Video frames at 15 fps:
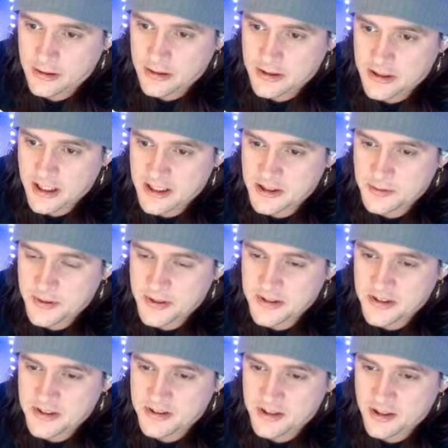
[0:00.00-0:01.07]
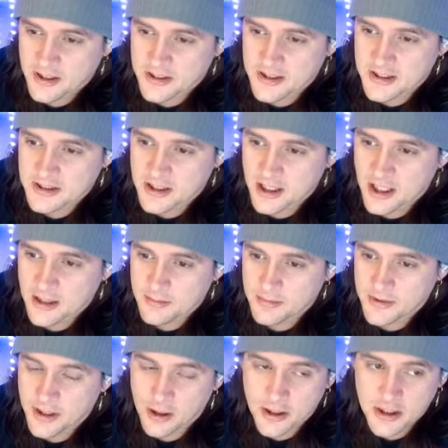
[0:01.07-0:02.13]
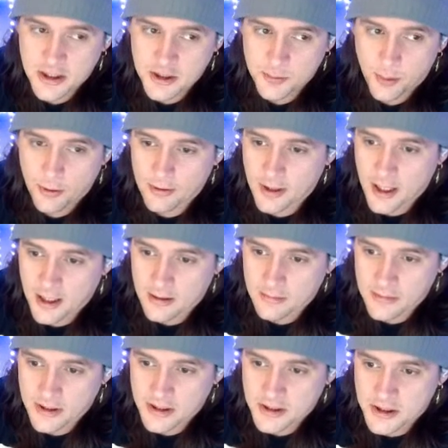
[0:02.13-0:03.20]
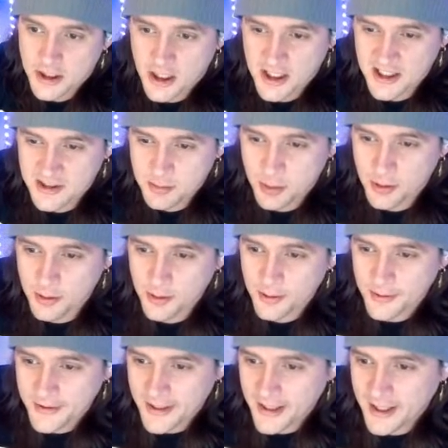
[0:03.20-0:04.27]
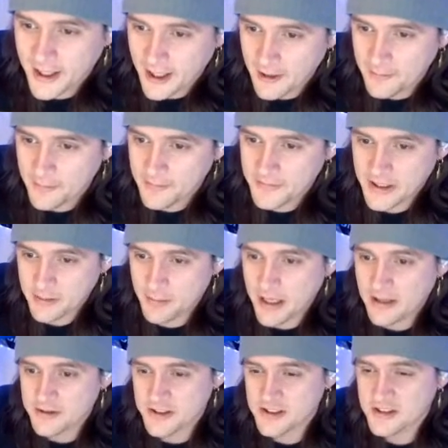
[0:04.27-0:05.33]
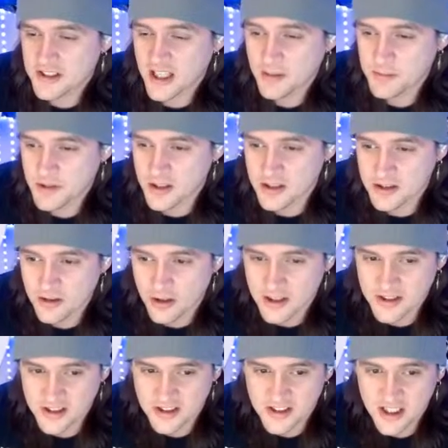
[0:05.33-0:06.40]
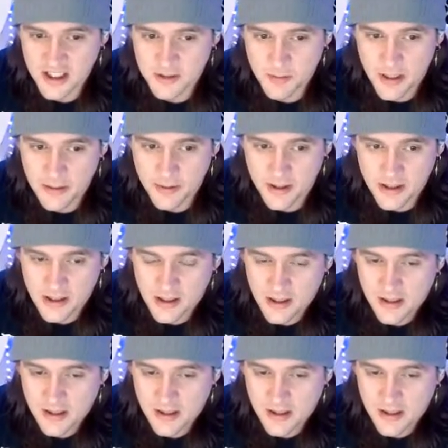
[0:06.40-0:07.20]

Djed Spence is still at this club. Yo, he just pulled up. Nick Brown says Skip's going to start as a 6 maybe.